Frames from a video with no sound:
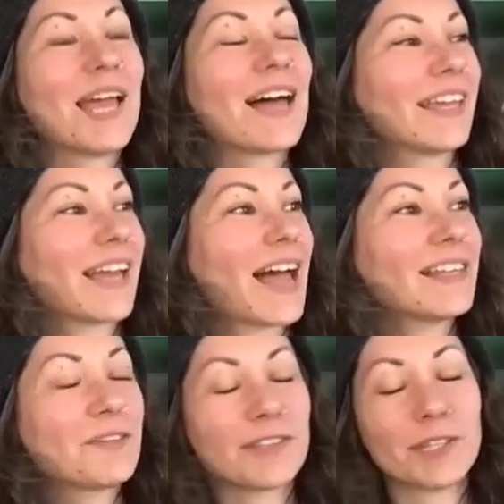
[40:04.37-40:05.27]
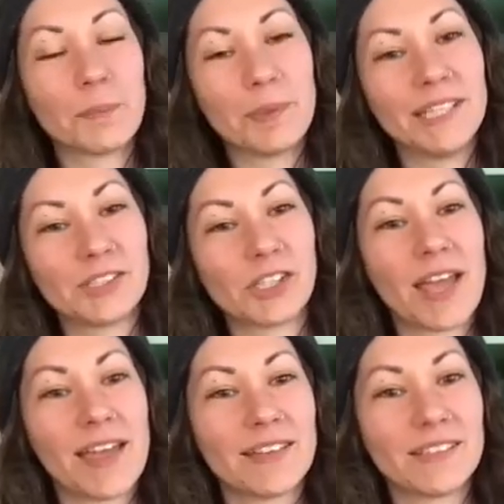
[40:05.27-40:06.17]
Yeah, like I live at the beach
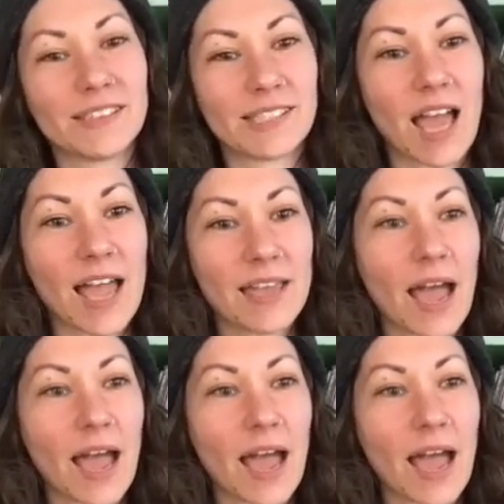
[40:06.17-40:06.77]
and I,